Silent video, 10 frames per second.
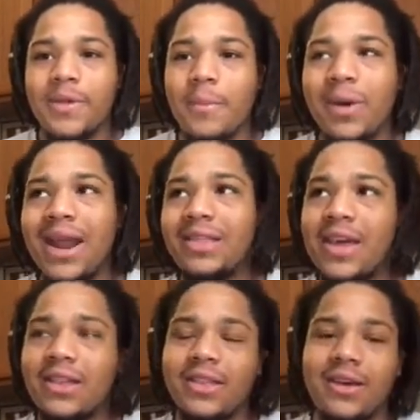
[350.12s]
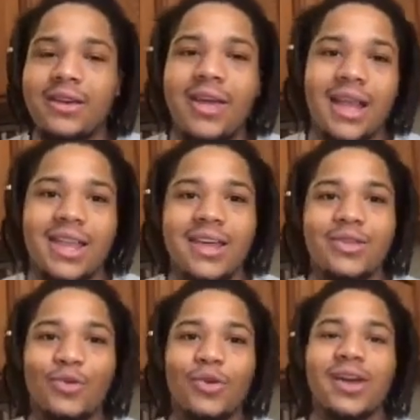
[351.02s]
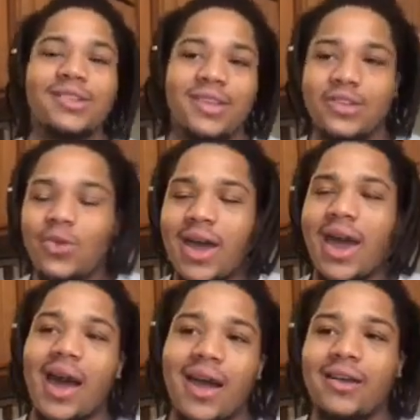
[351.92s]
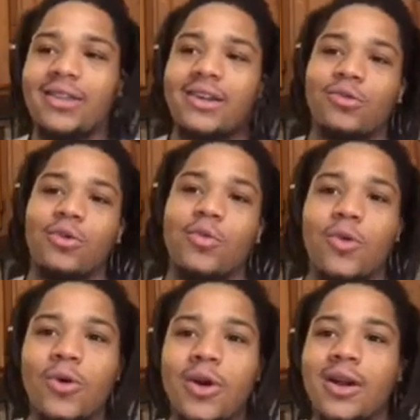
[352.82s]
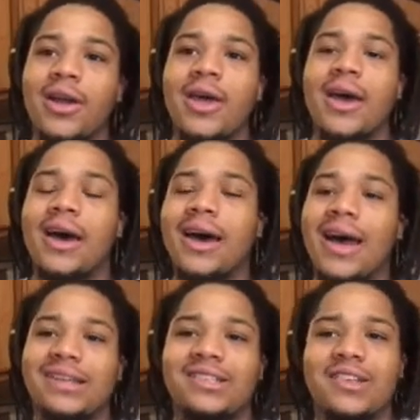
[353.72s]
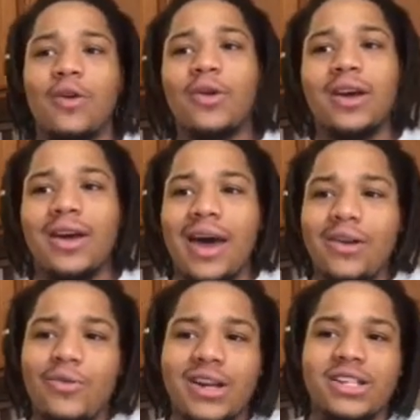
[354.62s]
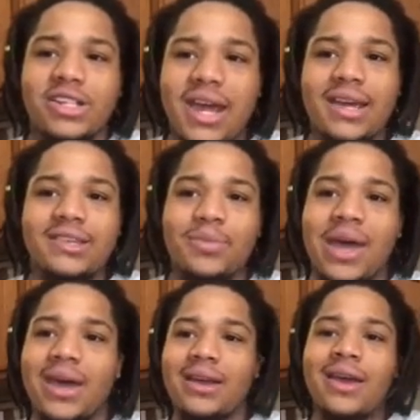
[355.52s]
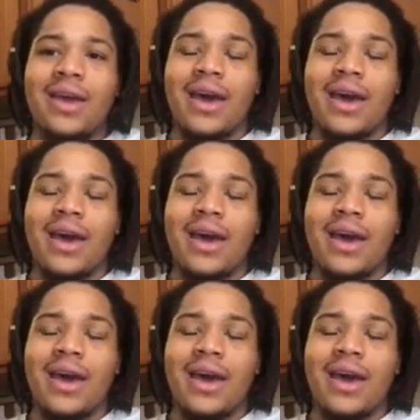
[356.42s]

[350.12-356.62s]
But I think the risk is way higher than the reward. I just don't want to. I don't want to chase, man.